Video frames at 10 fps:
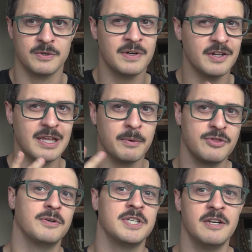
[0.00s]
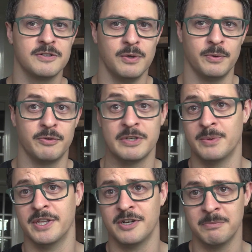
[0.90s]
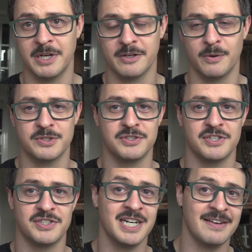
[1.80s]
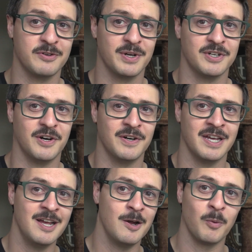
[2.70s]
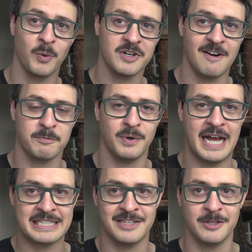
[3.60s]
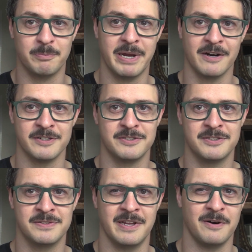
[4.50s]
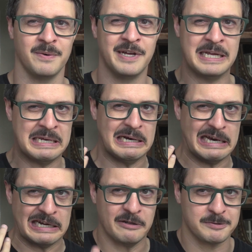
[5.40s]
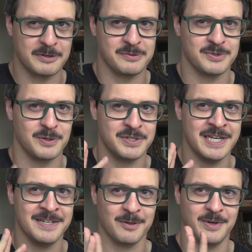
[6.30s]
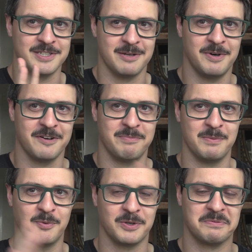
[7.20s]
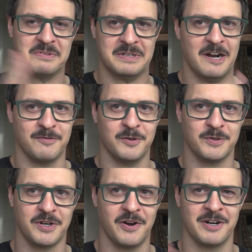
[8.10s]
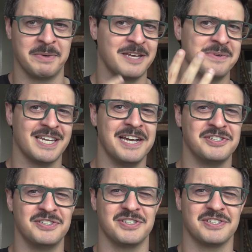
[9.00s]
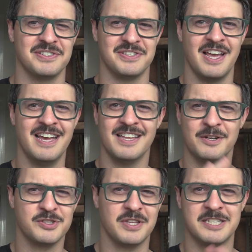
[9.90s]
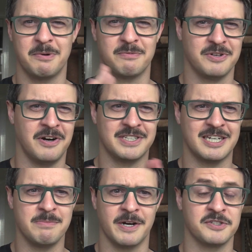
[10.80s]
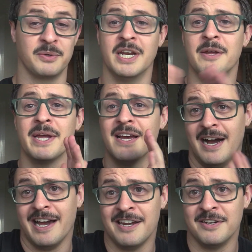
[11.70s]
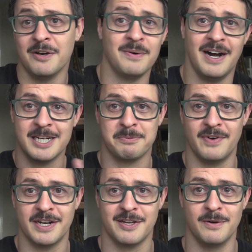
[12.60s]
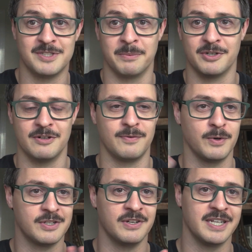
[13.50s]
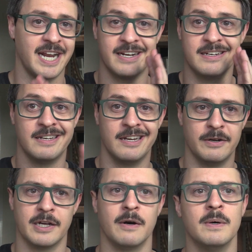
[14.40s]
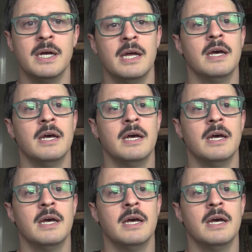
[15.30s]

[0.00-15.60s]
It turned out they were 13 years old. The reason why they couldn't buy the course is because they didn't have a credit card, weren't comfortable asking their parents. Now, I didn't know this person was 13, otherwise I might have been more careful or guarded in my communications just because there's things about contacting minors. Anyway, I didn't know. I just provided a code. Someone couldn't afford it, couldn't get it. Here you go.